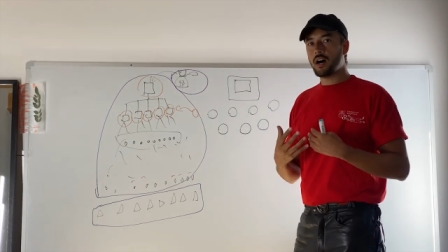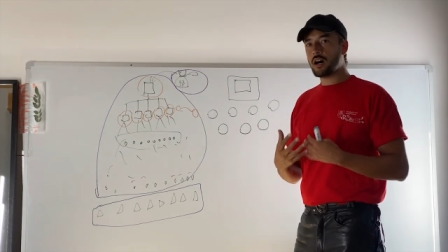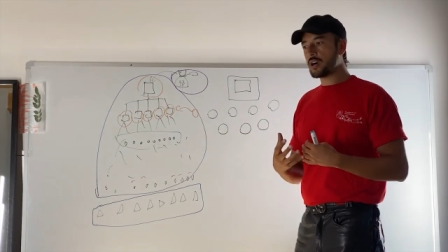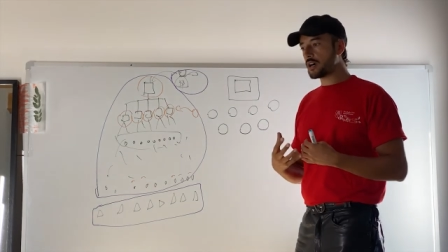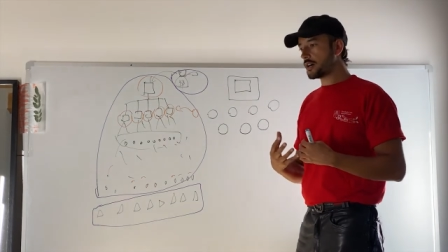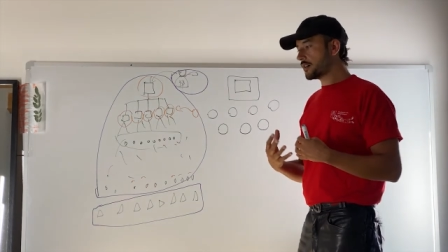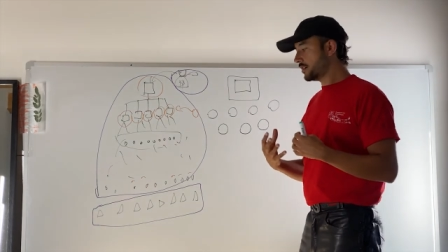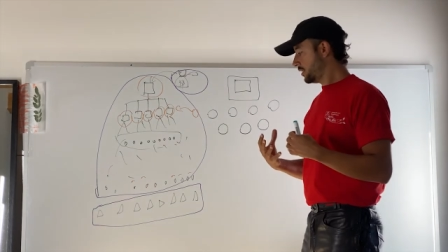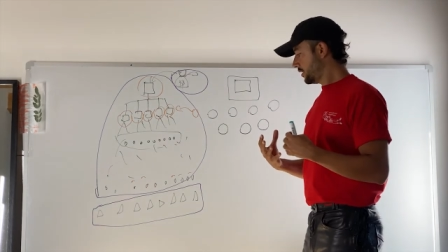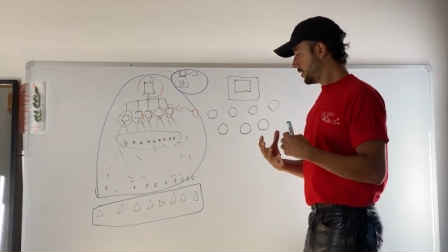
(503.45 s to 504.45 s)
are
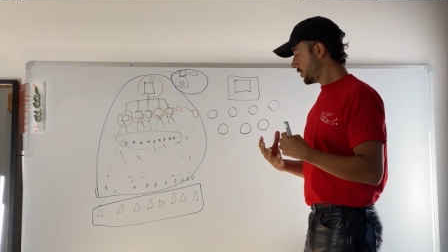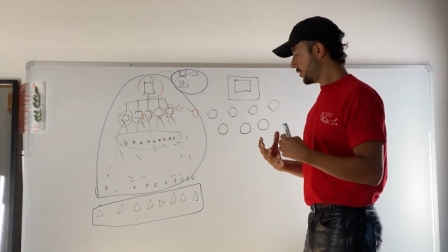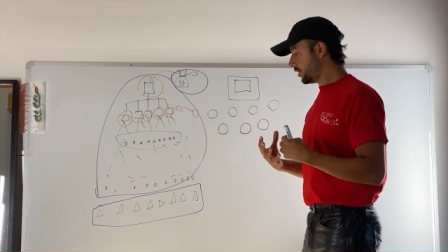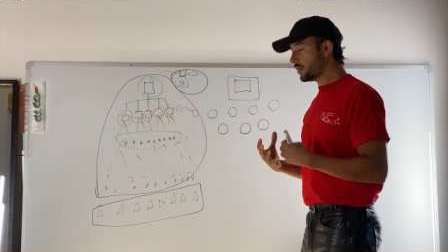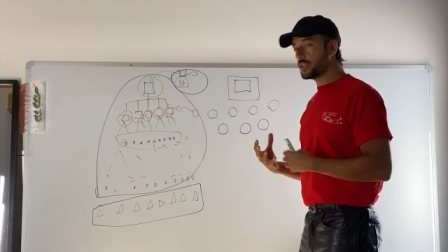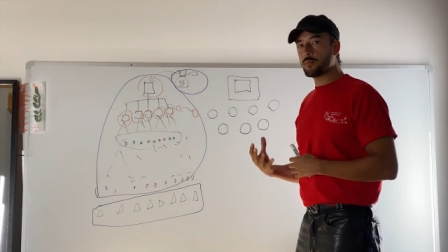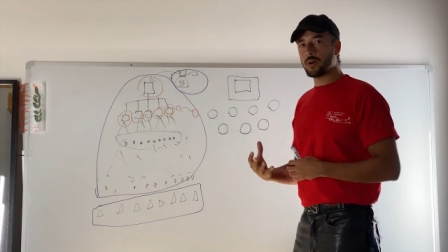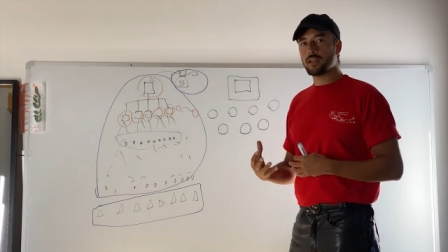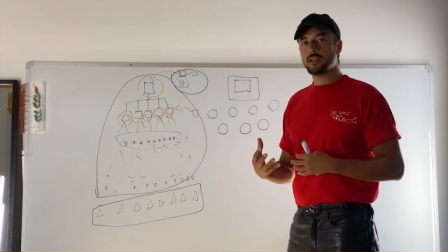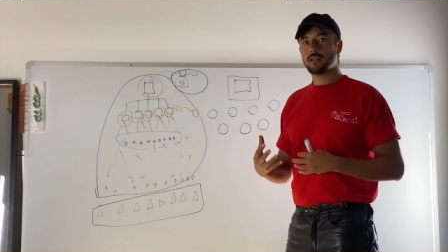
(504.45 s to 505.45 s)
the only
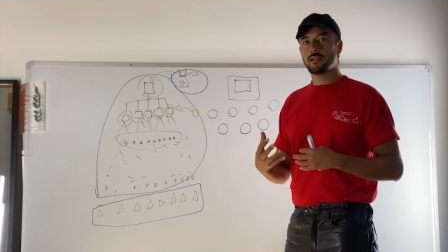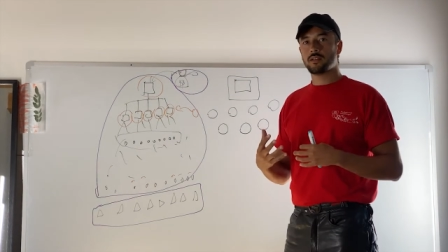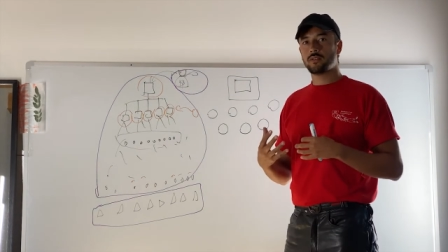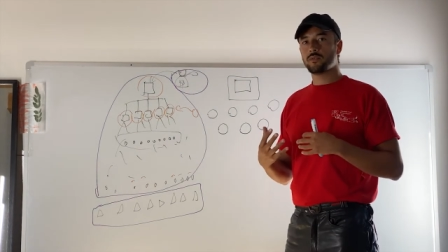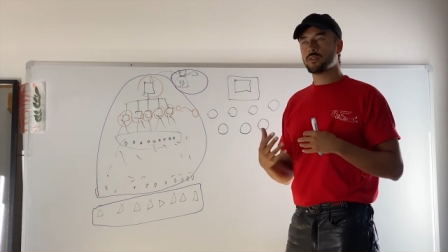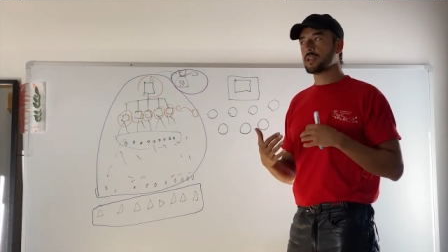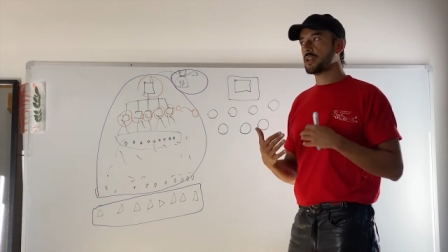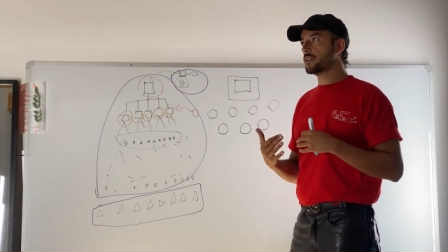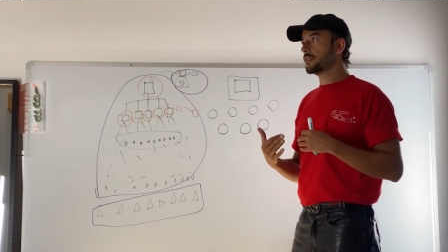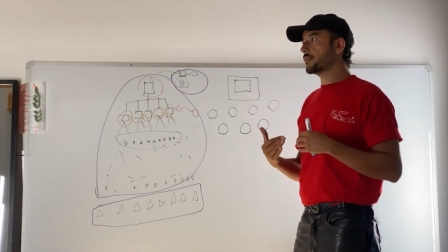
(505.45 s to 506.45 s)
way you
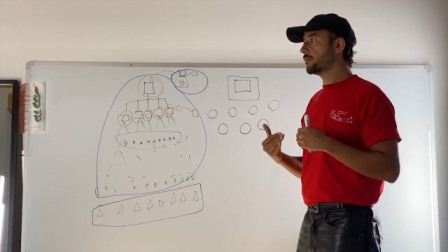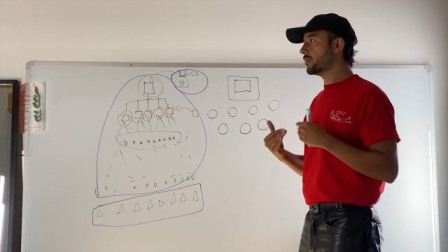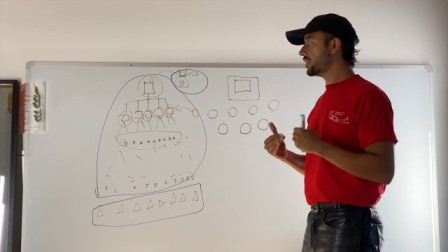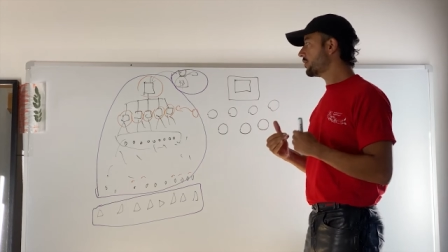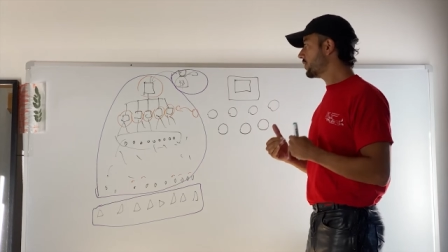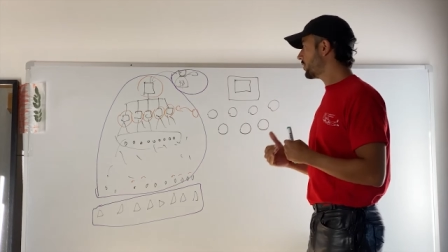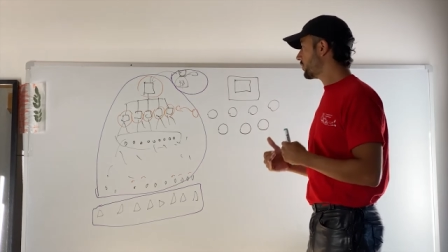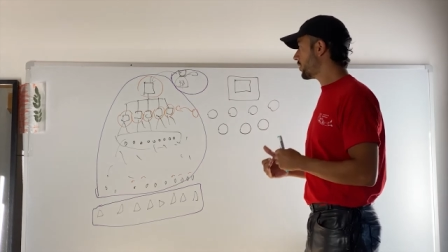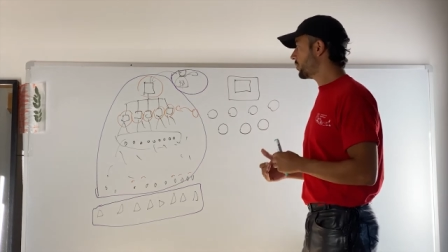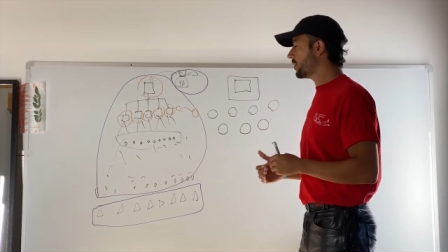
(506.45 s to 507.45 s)
can benefit
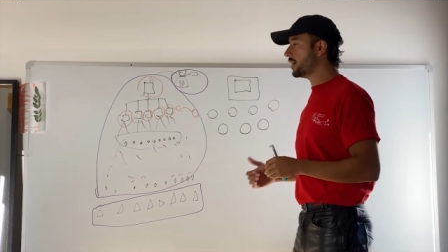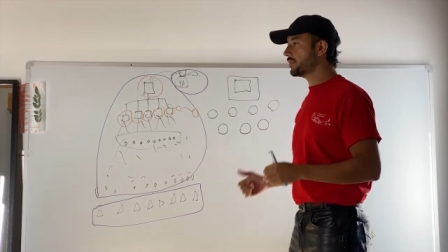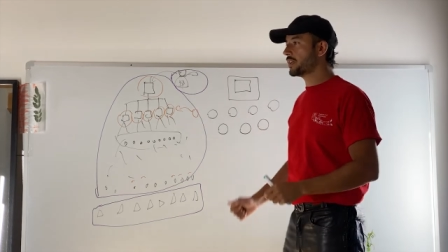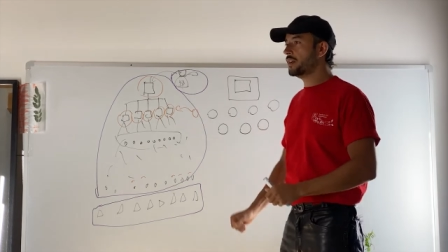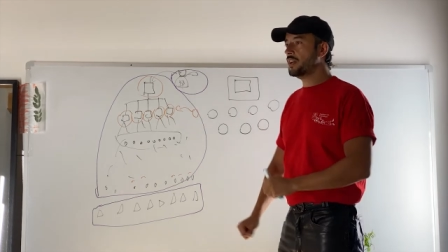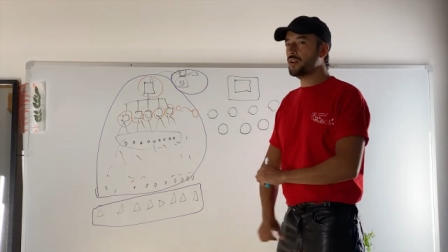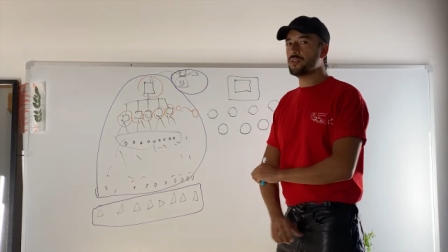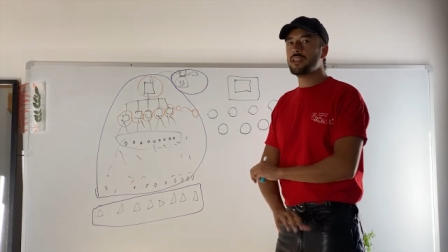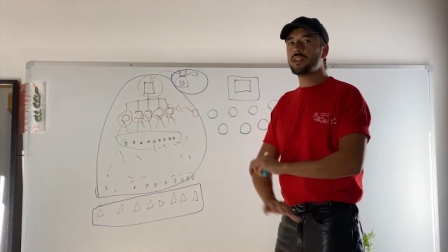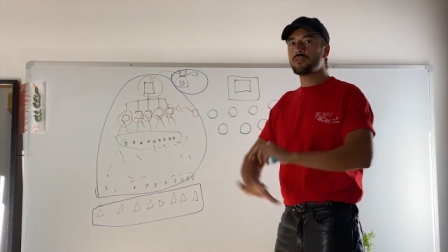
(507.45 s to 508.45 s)
from having
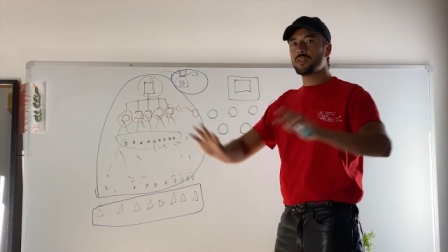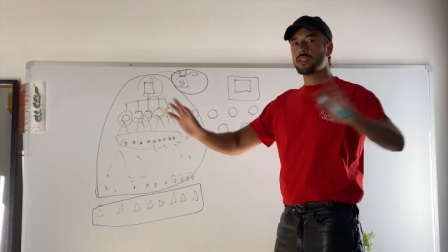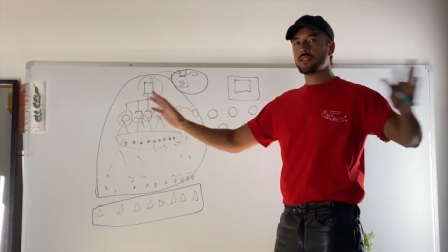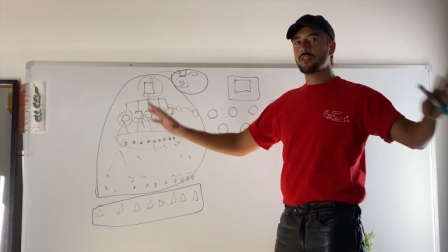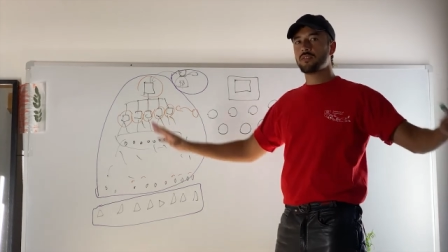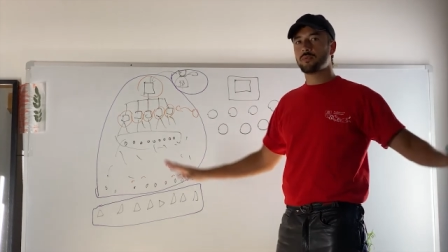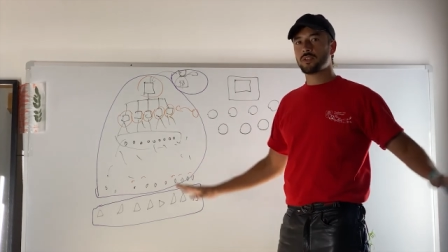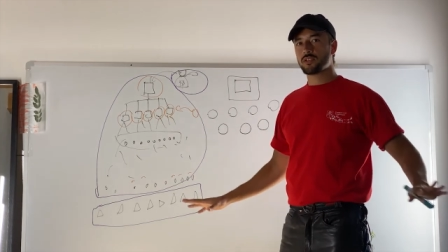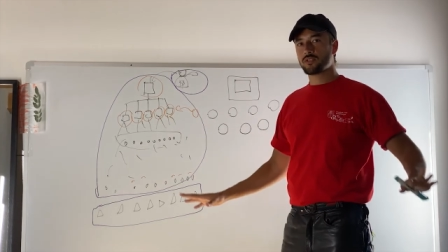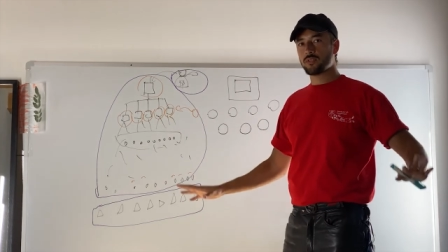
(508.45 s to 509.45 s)
an infinity of
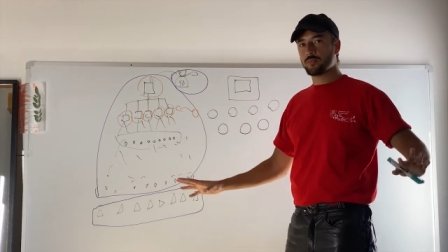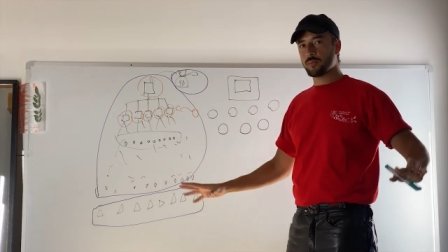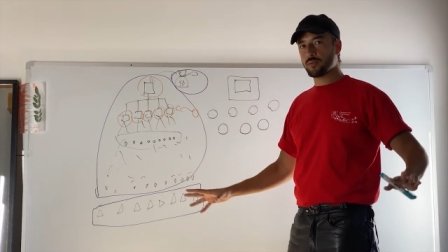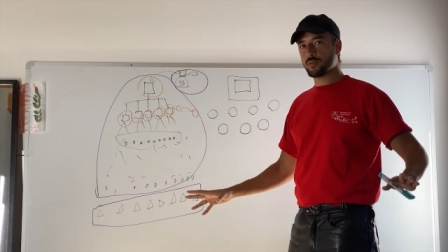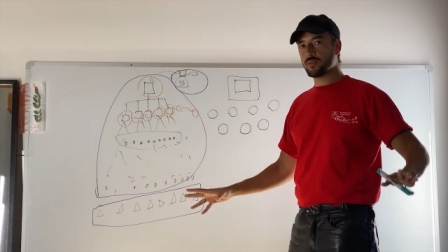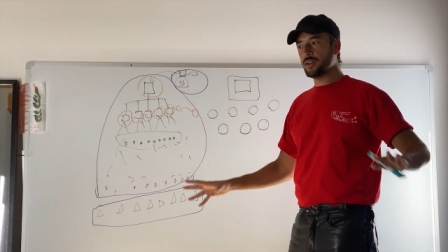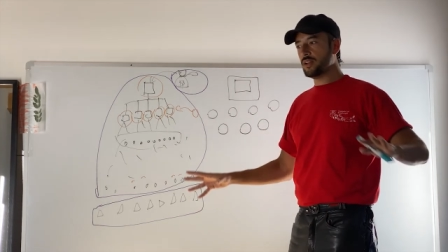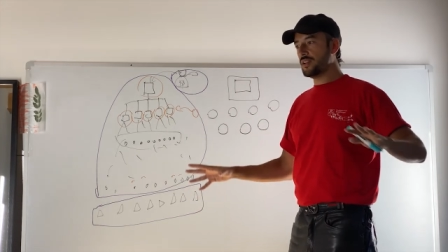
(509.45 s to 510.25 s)
potential people